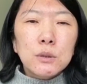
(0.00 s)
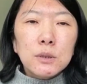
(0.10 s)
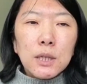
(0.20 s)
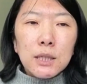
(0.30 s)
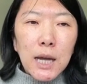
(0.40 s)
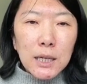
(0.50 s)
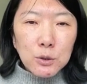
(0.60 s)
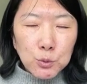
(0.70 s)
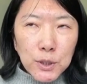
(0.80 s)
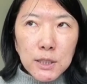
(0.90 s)
conduct
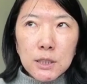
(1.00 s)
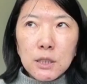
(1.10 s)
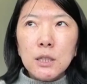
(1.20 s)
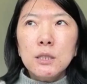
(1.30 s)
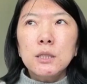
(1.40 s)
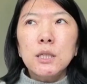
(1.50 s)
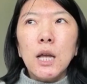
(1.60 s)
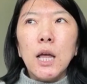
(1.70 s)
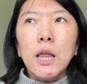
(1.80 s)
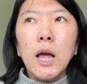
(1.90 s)
research
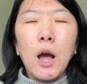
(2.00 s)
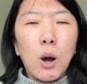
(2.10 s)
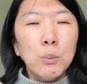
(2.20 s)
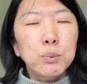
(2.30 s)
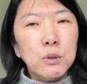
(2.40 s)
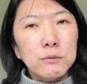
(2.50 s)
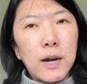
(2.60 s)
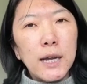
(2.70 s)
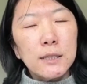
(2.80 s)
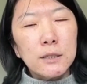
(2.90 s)
and help
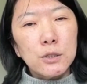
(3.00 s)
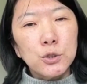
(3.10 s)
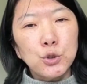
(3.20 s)
providers,